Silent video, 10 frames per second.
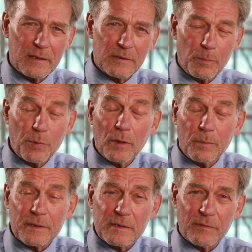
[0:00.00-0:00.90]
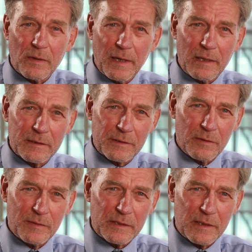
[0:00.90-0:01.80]
as the purpose of our health
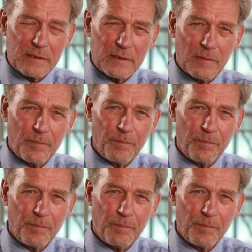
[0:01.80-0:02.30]
services.